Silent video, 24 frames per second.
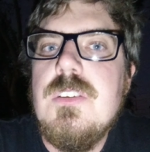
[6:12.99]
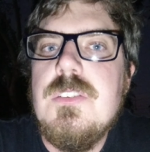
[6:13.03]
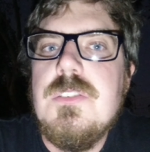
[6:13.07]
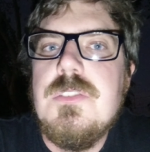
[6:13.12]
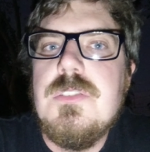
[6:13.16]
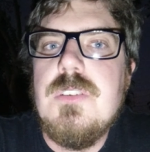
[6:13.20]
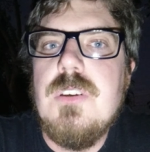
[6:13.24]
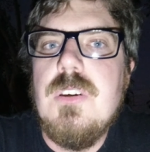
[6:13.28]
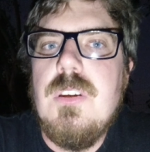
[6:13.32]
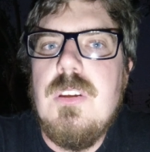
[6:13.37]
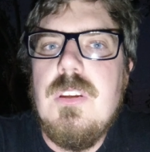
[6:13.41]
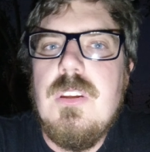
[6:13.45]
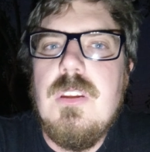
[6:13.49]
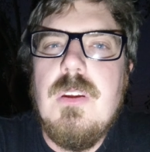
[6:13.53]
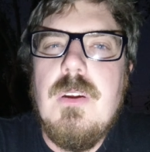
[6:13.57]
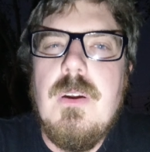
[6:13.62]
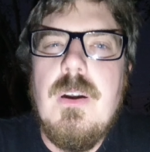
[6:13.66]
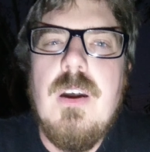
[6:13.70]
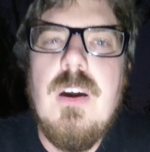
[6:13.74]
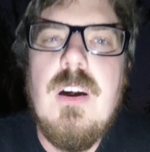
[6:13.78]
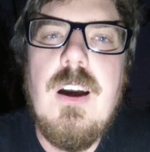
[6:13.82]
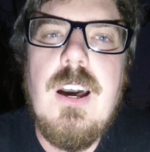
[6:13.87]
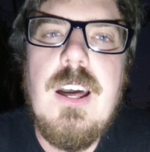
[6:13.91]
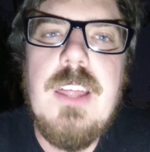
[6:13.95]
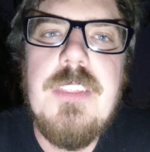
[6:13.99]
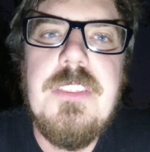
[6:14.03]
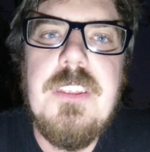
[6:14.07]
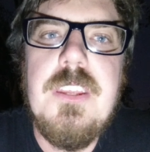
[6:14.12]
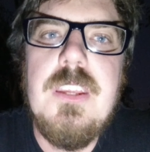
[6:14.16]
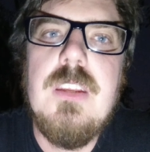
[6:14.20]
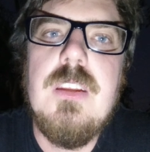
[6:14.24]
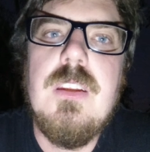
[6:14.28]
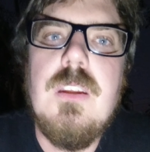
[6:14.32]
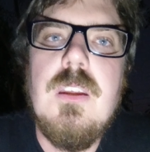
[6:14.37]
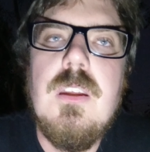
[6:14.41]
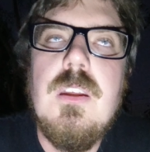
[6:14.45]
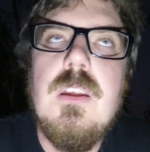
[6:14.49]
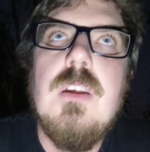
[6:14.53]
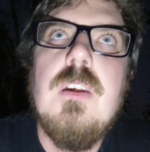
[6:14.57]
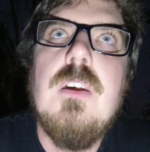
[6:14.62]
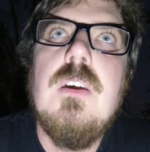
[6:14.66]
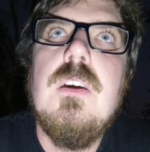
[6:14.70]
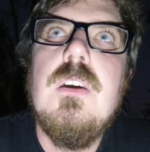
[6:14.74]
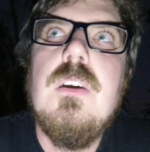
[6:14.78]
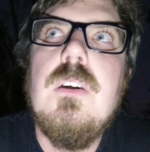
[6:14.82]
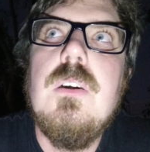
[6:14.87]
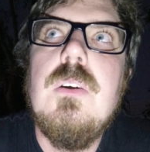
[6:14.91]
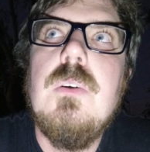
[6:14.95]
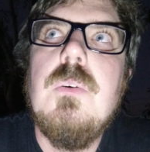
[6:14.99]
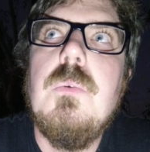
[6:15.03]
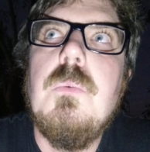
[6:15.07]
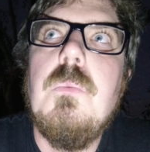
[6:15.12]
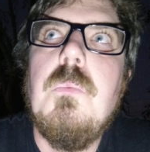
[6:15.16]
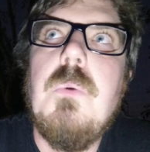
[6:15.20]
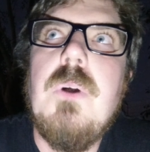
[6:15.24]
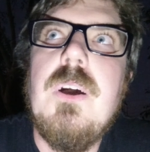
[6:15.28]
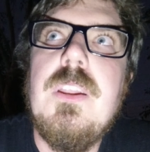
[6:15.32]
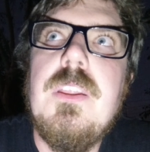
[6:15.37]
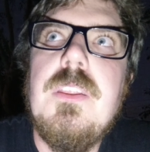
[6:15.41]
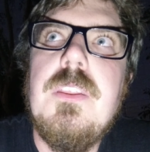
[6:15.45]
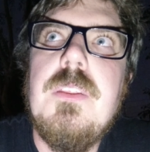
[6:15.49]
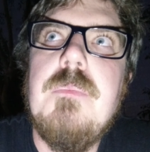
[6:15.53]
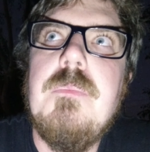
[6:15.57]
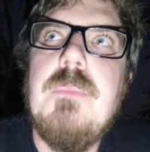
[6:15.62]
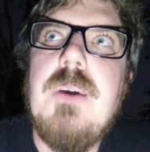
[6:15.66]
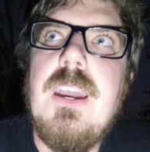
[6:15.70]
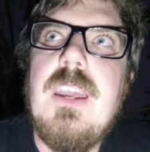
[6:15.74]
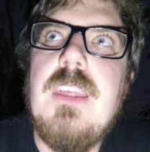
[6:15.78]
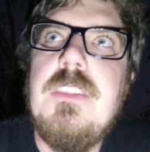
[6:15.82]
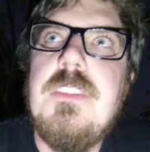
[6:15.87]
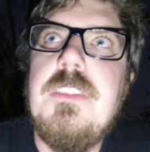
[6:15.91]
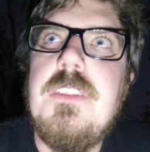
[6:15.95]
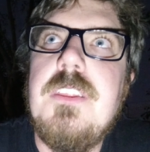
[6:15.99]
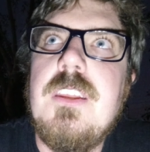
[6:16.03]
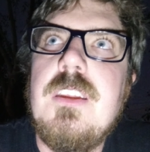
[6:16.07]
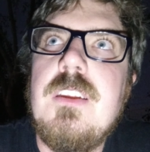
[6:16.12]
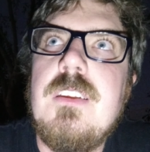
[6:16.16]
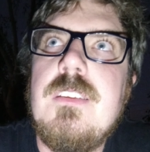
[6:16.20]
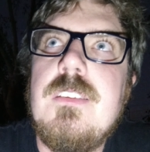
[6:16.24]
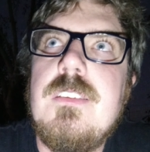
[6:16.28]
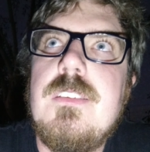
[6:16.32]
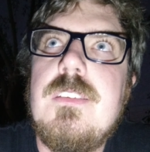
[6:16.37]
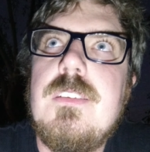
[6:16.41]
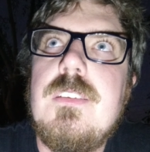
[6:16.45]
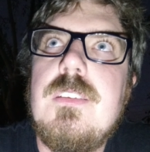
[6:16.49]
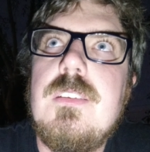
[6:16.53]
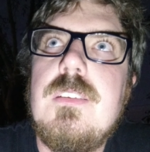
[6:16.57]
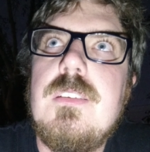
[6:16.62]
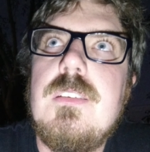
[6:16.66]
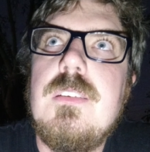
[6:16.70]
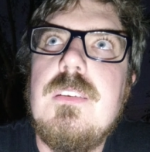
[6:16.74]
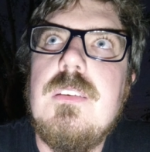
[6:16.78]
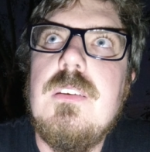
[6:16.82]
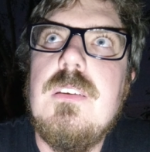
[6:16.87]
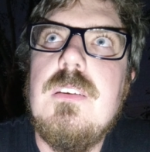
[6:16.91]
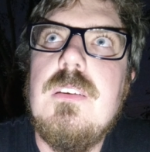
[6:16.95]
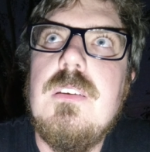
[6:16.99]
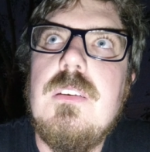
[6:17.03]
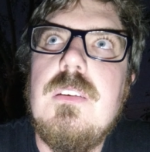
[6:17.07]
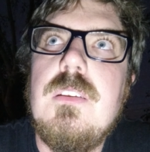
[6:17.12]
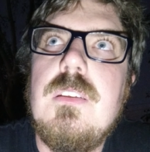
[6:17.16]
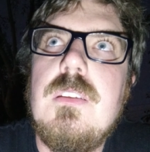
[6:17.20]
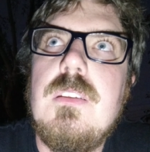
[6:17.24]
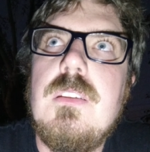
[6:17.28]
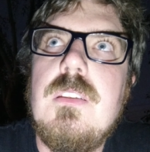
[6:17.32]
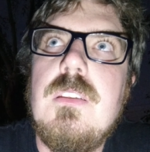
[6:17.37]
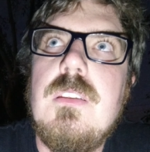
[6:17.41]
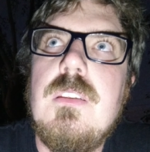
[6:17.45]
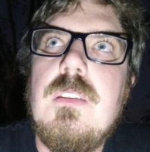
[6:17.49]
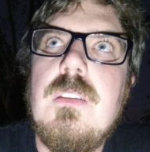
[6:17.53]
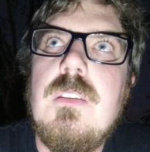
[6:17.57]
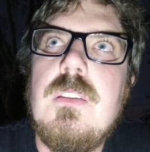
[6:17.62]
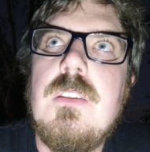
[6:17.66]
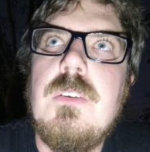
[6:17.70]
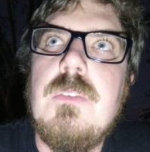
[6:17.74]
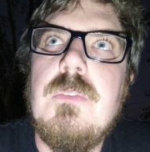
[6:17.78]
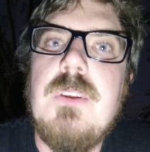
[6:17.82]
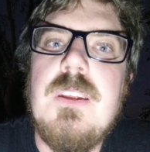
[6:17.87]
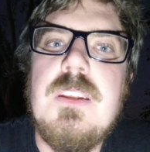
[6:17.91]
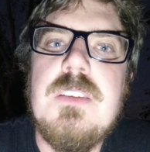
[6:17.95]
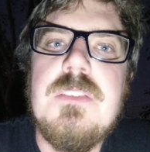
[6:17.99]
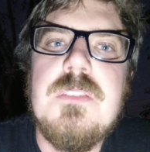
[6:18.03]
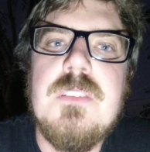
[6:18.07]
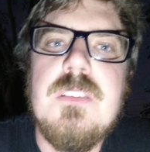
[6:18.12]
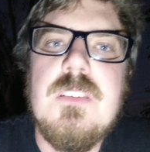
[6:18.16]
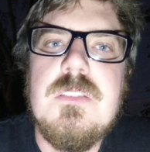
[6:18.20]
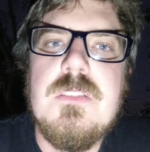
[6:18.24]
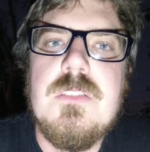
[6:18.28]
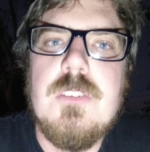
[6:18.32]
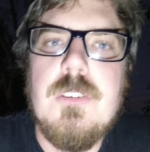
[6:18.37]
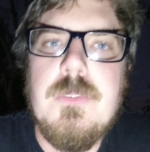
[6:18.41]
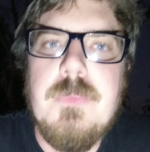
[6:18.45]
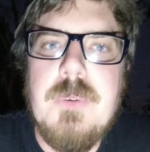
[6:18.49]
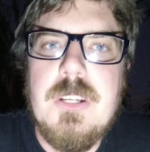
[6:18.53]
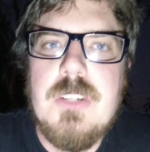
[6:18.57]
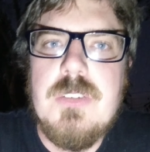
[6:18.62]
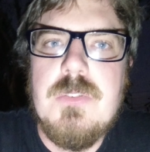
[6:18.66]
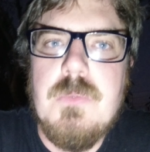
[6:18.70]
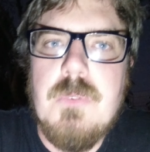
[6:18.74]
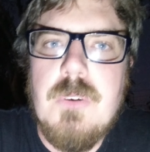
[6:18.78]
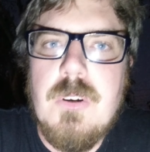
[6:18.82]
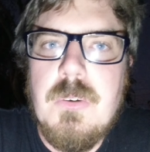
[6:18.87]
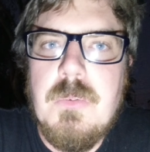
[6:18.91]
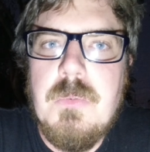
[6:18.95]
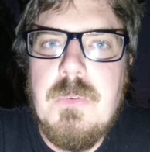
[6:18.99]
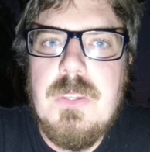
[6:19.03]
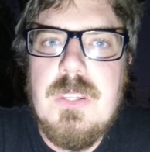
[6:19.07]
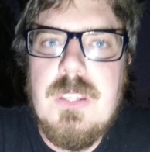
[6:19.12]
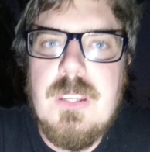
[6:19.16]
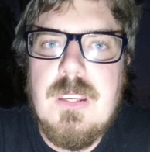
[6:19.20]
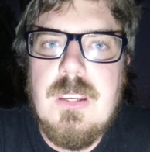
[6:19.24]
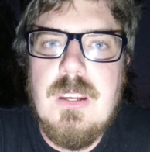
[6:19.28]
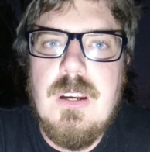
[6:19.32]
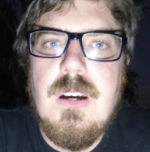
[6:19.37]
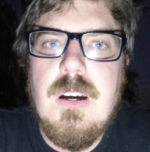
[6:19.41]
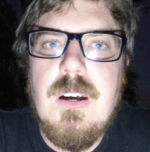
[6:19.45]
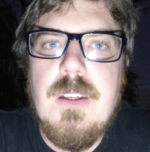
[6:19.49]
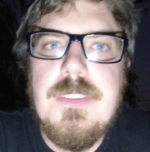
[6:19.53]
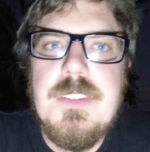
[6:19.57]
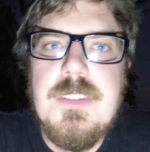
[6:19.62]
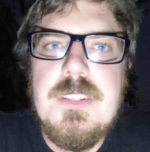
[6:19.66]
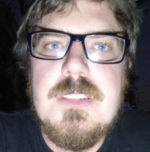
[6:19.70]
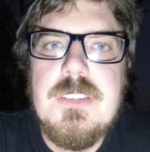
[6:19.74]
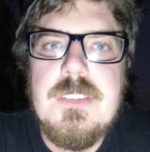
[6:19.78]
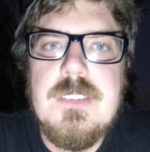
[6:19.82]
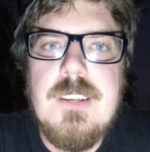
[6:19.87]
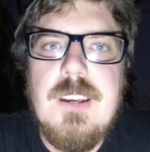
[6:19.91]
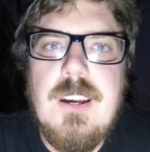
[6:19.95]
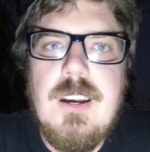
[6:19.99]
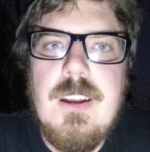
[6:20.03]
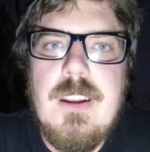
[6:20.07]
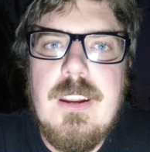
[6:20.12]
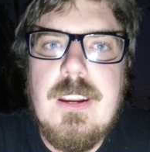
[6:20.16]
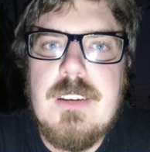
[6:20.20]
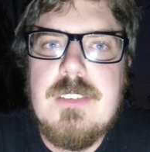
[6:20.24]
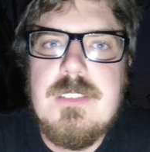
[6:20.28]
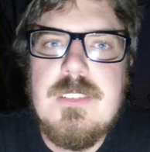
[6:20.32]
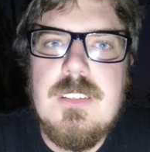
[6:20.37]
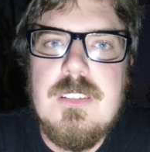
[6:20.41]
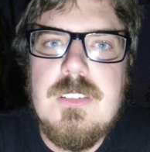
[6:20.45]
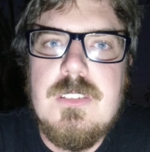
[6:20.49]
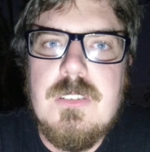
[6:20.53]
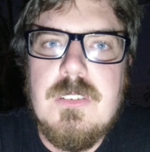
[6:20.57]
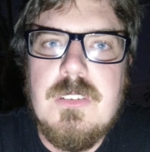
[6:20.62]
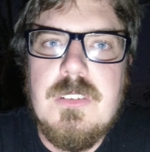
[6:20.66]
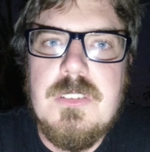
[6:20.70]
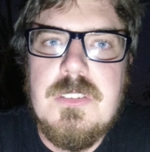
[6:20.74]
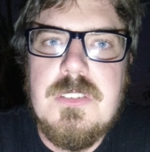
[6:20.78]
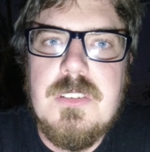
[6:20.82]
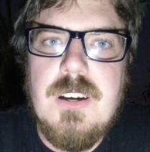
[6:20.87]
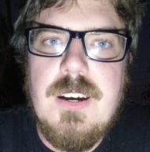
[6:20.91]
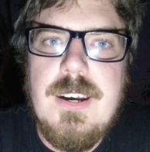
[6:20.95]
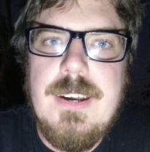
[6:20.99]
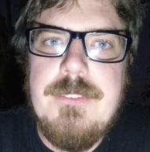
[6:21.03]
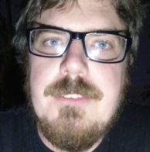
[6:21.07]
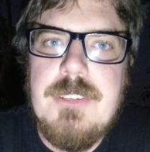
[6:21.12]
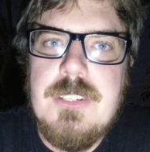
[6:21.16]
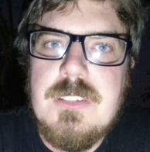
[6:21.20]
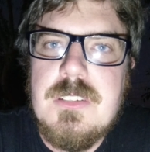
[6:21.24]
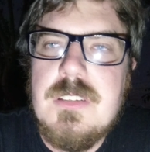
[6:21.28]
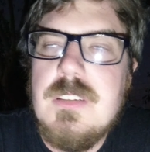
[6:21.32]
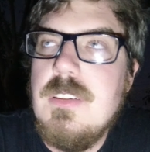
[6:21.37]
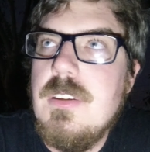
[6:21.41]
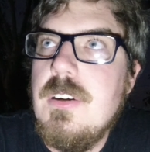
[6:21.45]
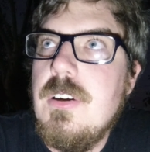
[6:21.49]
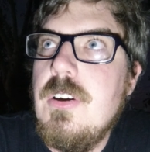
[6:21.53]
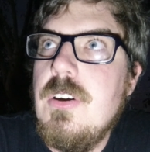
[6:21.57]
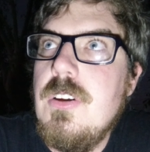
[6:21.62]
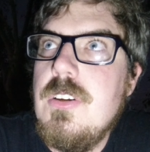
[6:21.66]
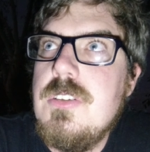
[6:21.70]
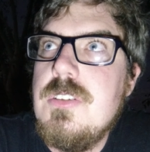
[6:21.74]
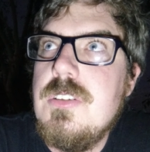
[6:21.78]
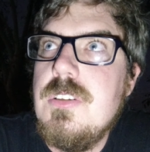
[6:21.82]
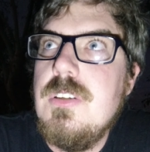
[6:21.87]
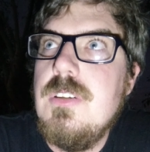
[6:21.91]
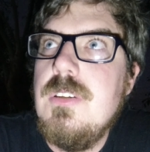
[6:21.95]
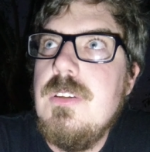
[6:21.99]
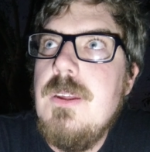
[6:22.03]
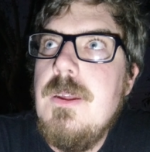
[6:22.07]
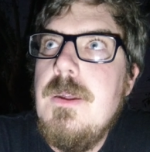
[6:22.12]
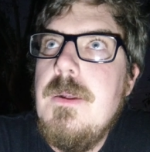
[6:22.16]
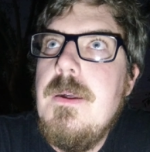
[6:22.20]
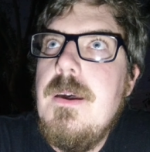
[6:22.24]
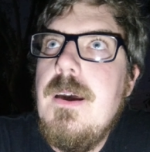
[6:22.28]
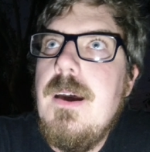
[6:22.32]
So I think one of the main things, the reason there's so much wrong with the car, this car actually took a dive into the ocean.